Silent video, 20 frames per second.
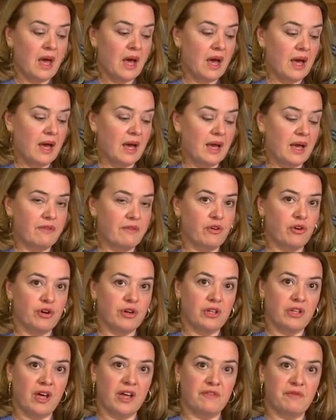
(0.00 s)
I've
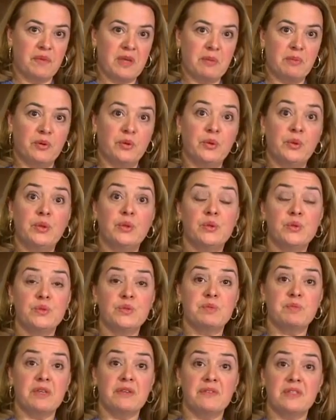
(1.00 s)
heard a lot of people who
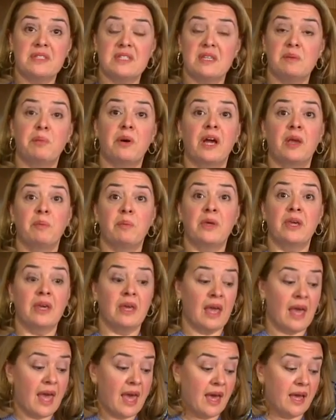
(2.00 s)
use PVC
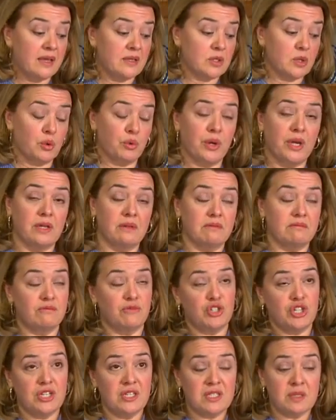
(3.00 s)
piping as a great
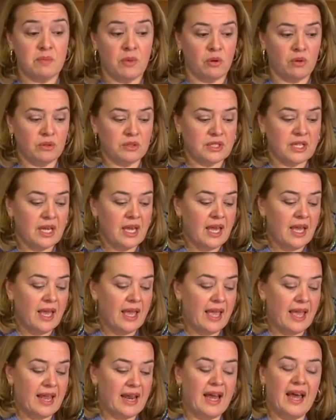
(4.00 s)
cheese mold,
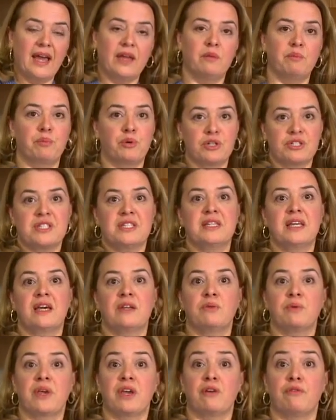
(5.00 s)
and personally I
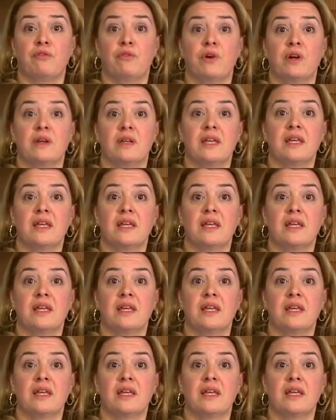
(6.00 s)
don't care for it.